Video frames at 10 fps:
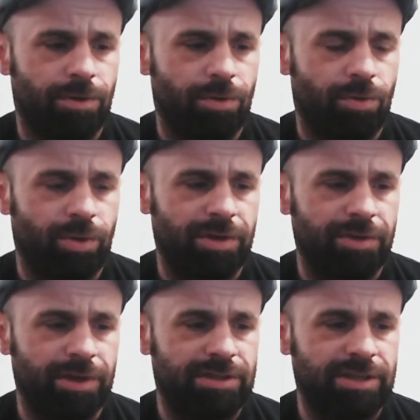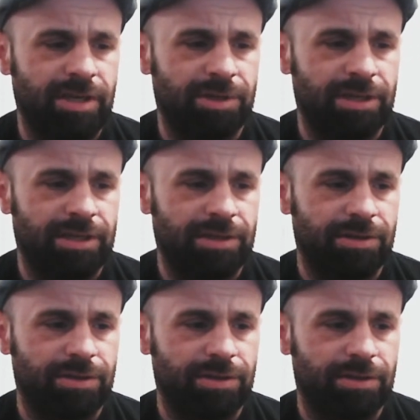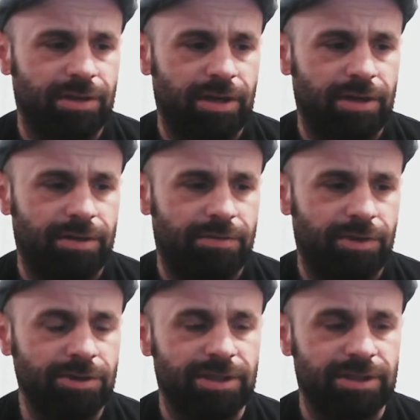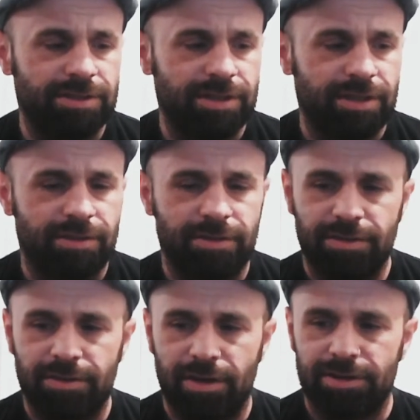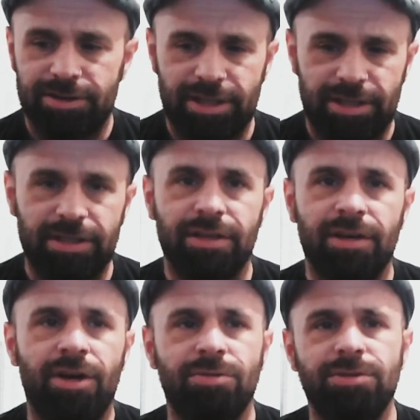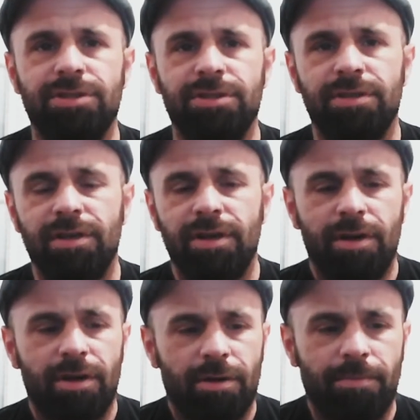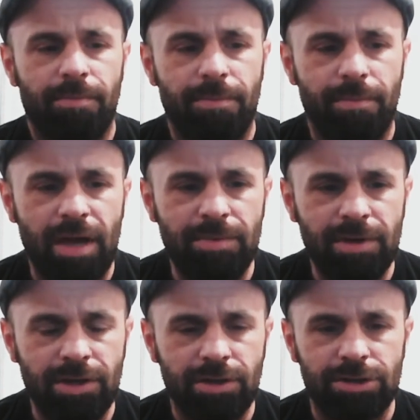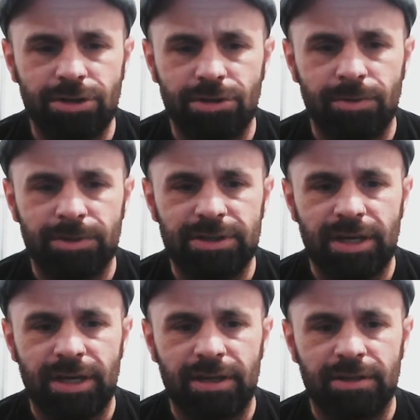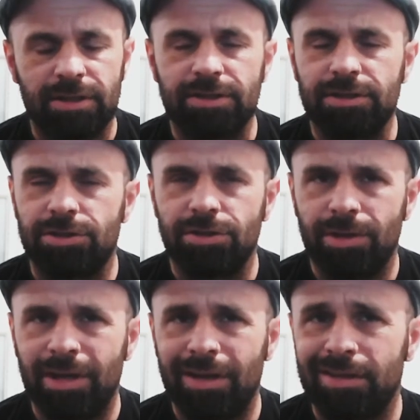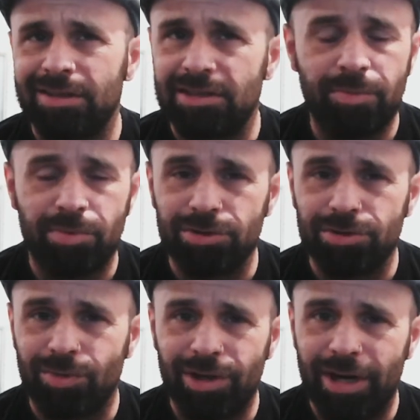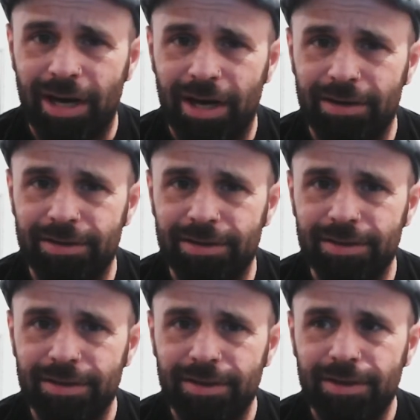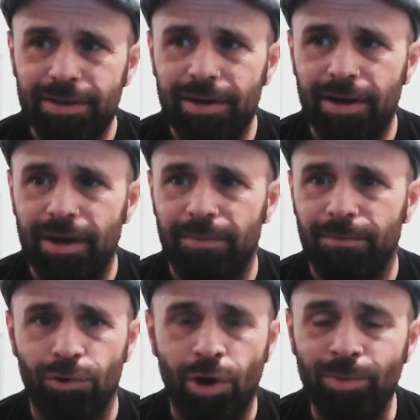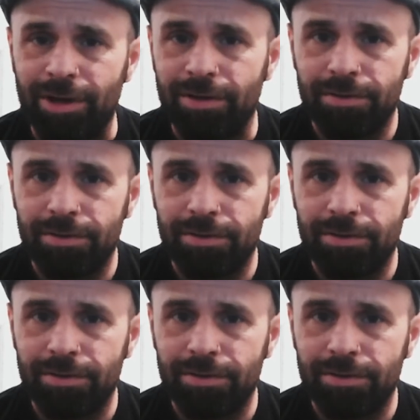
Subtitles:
with examining the verses and understanding the notes, maybe Yeshua was saying, because Yeshua and the disciples were not Roman.